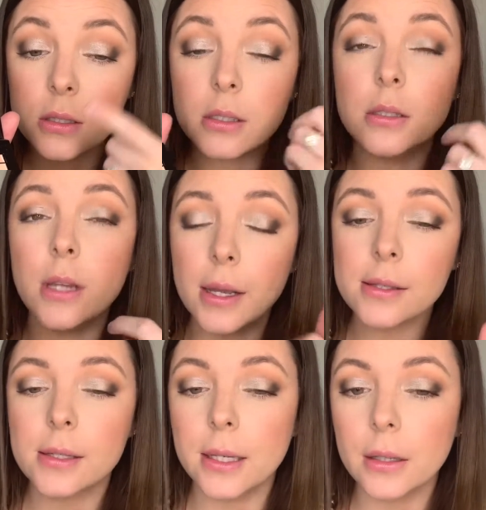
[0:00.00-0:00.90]

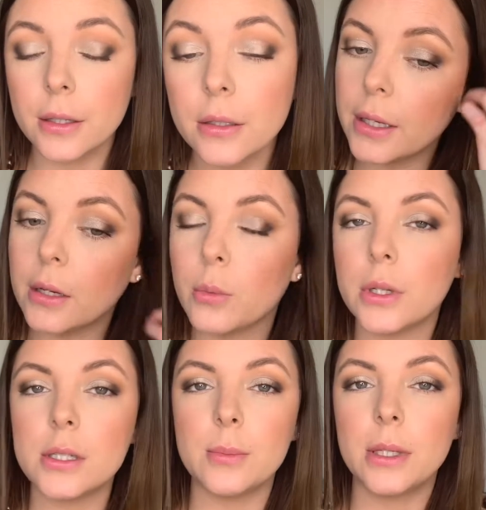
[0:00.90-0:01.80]
dusty glitter, and I want it
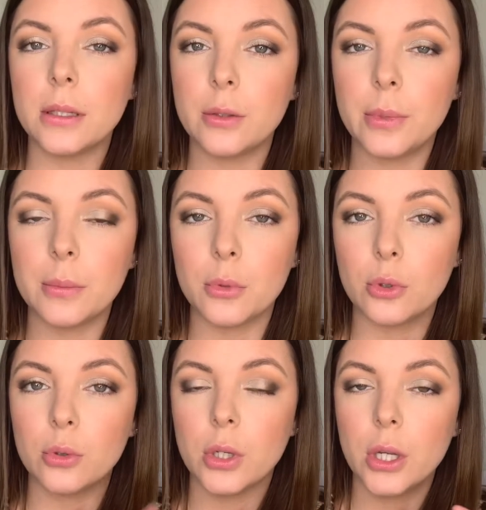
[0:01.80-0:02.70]
to be a little bit more
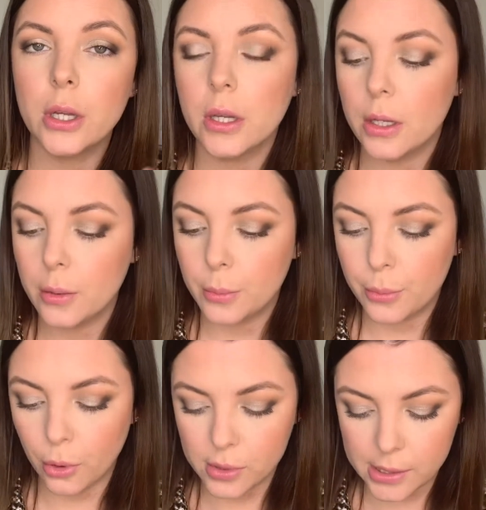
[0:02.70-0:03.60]

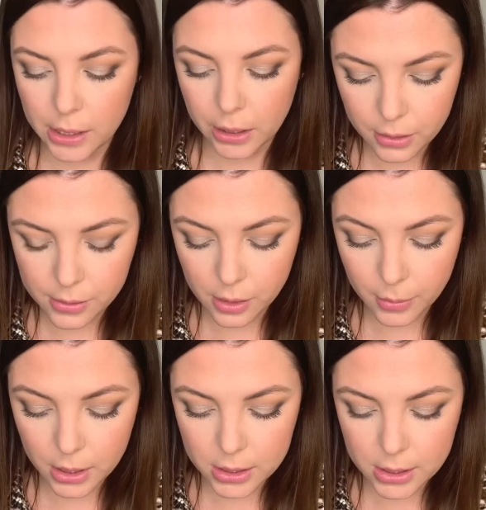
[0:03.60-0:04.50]
bronzy. So I
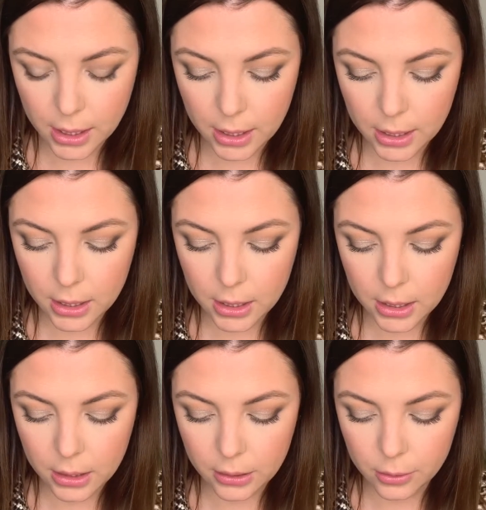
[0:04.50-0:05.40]
might take a
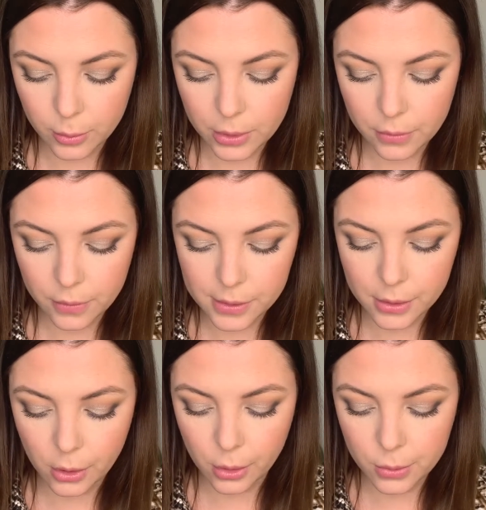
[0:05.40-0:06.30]
little bit of this
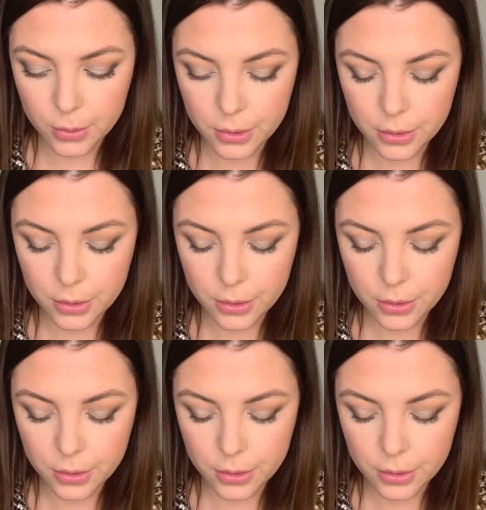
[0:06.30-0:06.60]
gold,